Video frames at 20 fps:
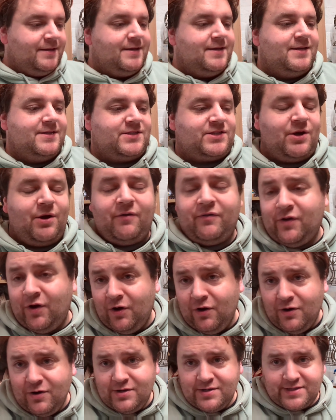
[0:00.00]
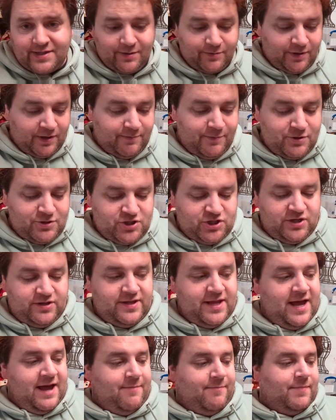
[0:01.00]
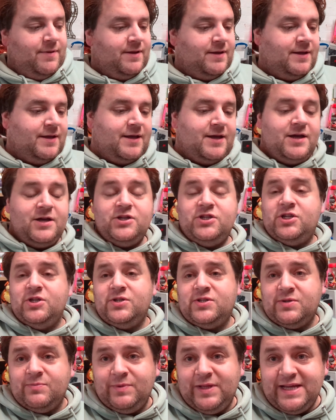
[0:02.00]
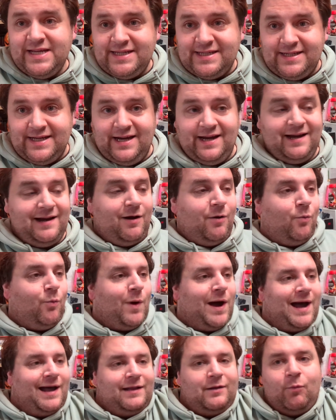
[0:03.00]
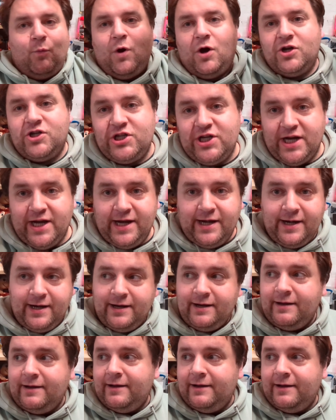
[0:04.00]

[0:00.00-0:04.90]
So of course I'm going to munch on them do some listing while I'm watching